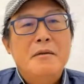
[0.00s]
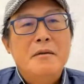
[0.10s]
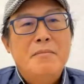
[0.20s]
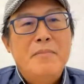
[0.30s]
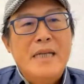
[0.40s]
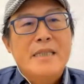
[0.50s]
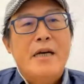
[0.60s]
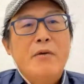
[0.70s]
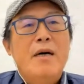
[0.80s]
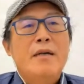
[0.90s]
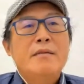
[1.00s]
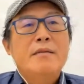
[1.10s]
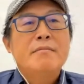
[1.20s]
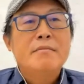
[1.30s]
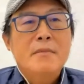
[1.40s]
make Taiwan
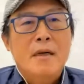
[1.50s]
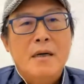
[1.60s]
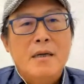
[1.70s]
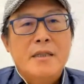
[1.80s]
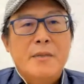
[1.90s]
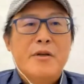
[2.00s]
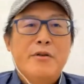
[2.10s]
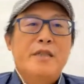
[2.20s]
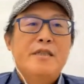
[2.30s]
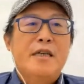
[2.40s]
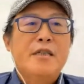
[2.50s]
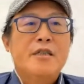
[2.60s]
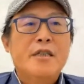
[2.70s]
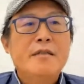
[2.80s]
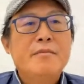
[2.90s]

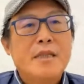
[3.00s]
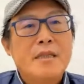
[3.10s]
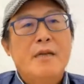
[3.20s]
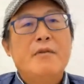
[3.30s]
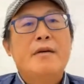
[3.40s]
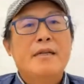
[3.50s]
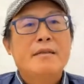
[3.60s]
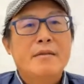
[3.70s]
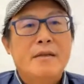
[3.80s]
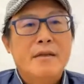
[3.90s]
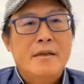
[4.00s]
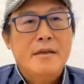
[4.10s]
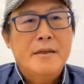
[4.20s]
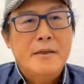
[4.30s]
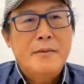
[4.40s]
democratization, make Taiwan
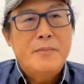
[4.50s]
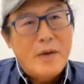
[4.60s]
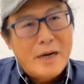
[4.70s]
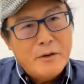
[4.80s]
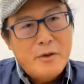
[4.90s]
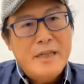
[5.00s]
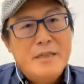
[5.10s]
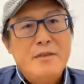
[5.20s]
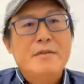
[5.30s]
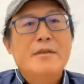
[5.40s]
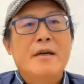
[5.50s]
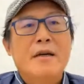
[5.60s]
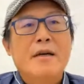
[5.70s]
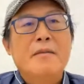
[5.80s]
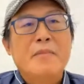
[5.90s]
progress,
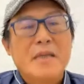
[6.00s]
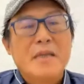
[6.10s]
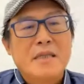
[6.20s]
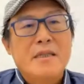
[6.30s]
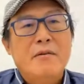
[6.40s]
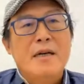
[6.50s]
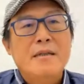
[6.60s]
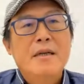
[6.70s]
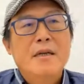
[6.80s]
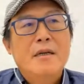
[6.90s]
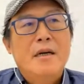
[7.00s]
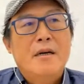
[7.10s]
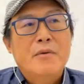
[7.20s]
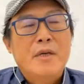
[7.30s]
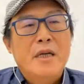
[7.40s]
and make Taiwan.
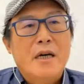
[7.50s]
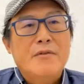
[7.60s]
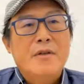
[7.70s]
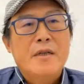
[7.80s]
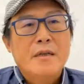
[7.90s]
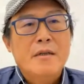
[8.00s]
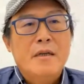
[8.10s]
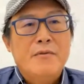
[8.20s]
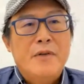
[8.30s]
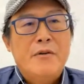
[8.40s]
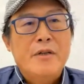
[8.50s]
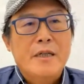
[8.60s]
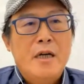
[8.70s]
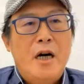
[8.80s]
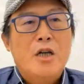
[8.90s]
We have a very
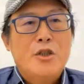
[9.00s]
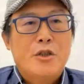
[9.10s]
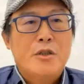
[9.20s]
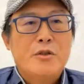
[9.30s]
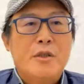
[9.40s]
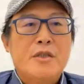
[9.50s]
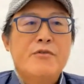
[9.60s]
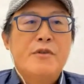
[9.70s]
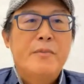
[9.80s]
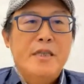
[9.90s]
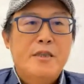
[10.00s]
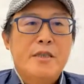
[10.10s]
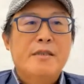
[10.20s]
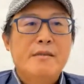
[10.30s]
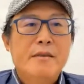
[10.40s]
cultural
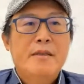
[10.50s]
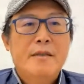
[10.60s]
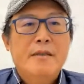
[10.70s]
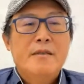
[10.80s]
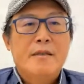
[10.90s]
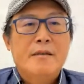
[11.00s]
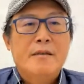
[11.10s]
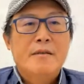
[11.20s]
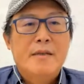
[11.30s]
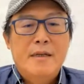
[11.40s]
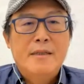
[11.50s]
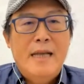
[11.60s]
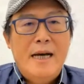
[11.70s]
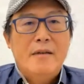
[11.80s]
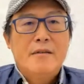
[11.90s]
transformation. So
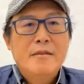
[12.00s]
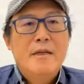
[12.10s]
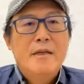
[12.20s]
now,